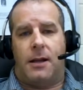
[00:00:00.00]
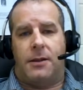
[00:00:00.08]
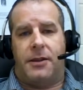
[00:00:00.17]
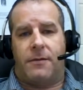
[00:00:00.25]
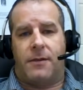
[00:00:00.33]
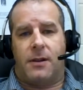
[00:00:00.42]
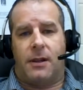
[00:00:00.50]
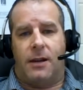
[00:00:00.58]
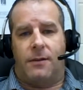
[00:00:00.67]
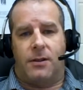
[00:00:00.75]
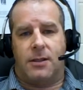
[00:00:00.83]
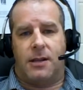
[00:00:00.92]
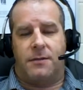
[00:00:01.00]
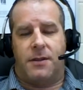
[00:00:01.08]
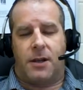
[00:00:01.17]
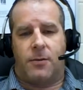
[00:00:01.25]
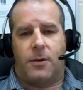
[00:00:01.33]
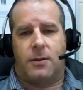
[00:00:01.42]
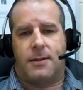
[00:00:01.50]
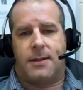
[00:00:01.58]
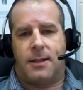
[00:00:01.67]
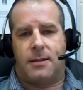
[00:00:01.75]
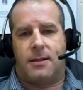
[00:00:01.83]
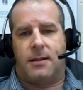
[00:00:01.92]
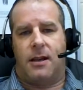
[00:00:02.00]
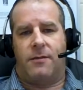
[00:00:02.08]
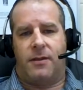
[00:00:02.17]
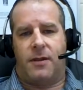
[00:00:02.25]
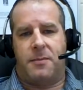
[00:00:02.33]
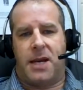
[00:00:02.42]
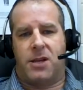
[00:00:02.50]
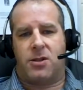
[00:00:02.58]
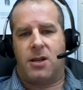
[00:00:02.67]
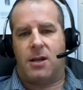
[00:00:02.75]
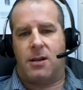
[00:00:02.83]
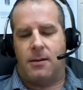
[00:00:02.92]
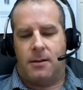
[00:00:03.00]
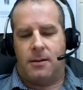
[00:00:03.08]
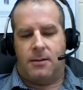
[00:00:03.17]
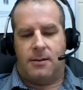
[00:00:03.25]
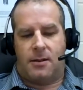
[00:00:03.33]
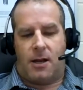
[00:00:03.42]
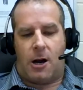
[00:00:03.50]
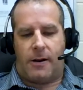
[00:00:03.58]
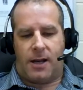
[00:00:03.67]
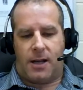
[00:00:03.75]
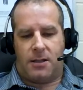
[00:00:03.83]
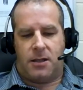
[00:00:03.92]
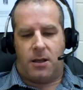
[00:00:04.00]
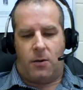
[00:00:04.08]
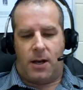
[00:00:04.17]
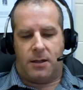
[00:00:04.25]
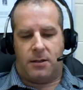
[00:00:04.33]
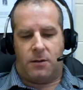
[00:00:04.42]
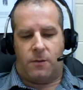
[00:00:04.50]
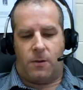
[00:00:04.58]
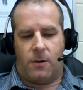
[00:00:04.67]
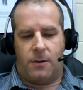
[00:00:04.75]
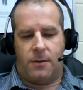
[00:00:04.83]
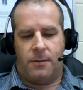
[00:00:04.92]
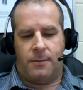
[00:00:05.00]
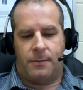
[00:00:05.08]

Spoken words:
different levels of necrosis, inflammation, scarring, and so on and so forth.